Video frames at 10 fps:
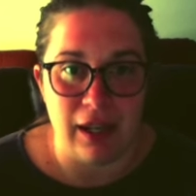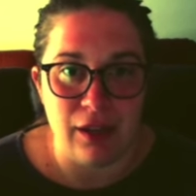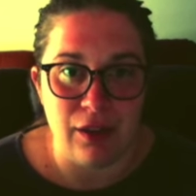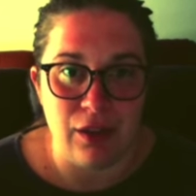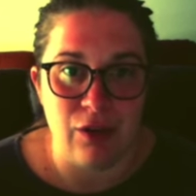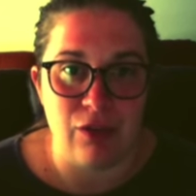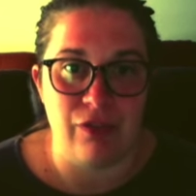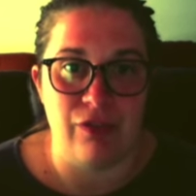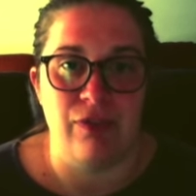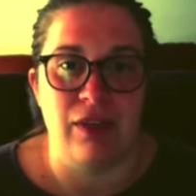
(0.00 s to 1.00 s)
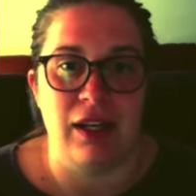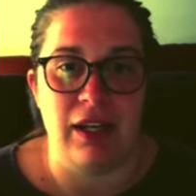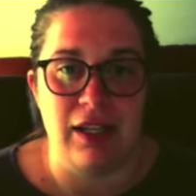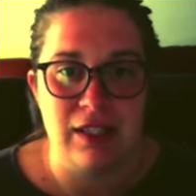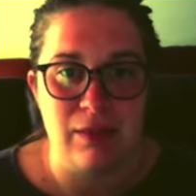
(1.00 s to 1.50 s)
it in a loaf, a
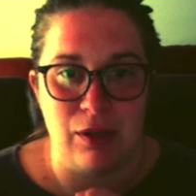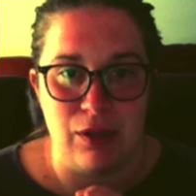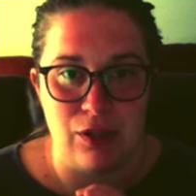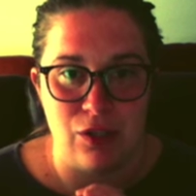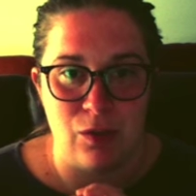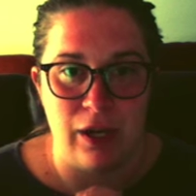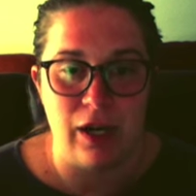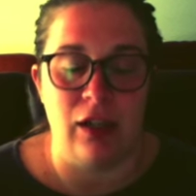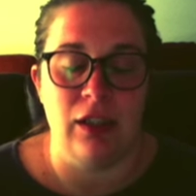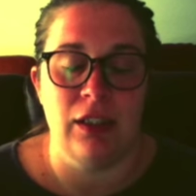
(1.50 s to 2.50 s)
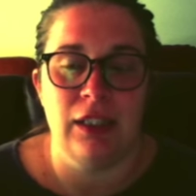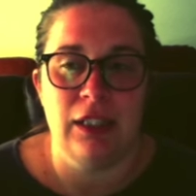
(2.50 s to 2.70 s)
nice smaller square.